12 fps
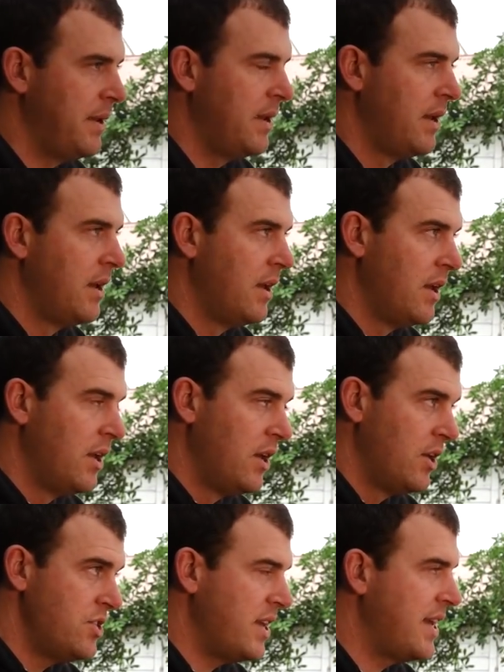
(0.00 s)
And
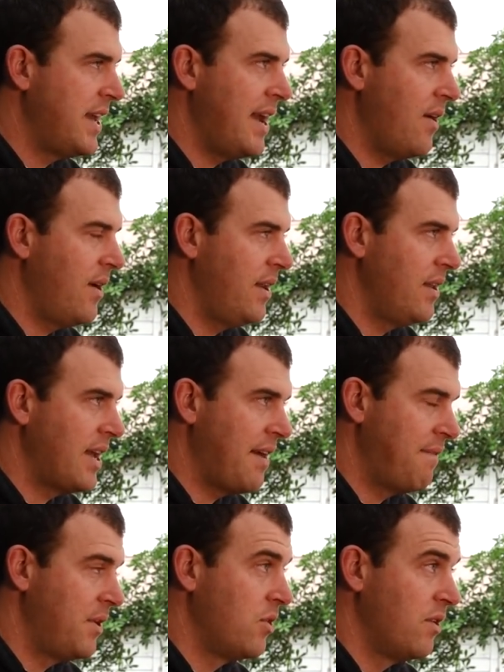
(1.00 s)
she
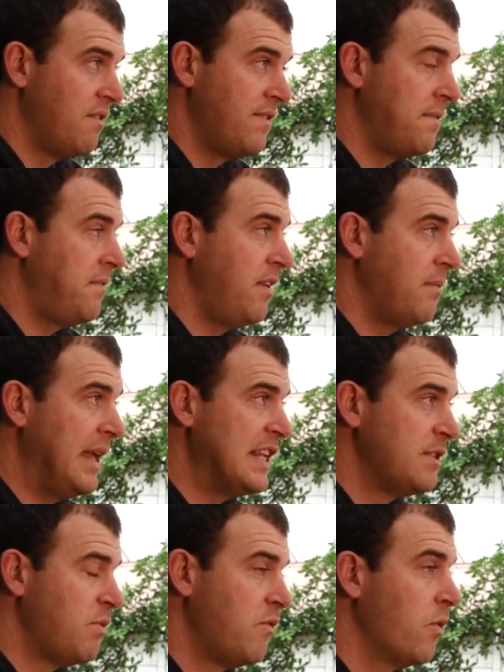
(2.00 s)
covered a good 50
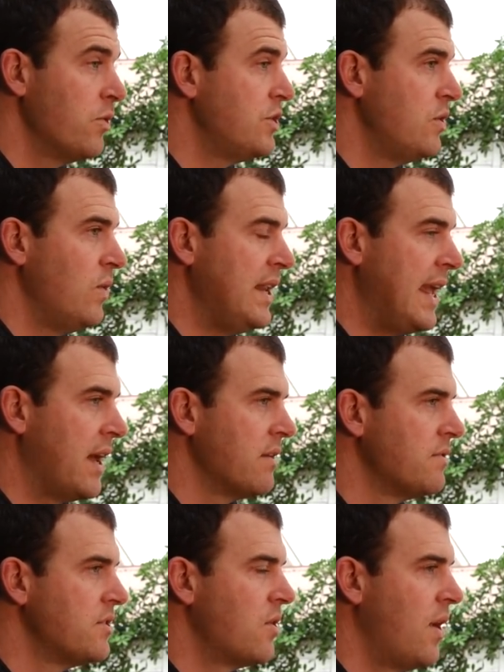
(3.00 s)
meters before she went out
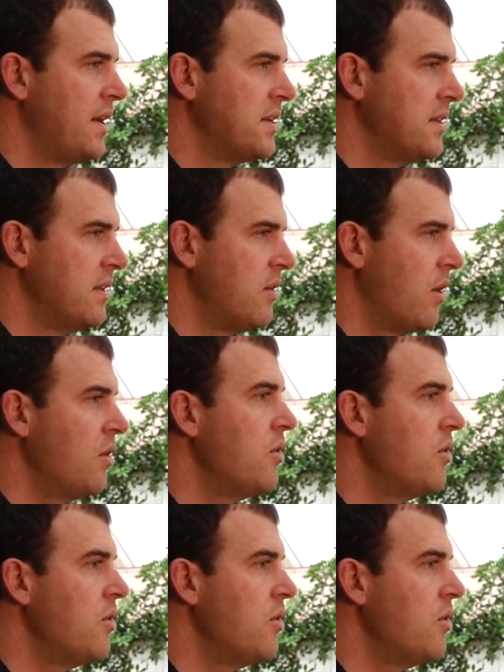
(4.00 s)
of sight. And then I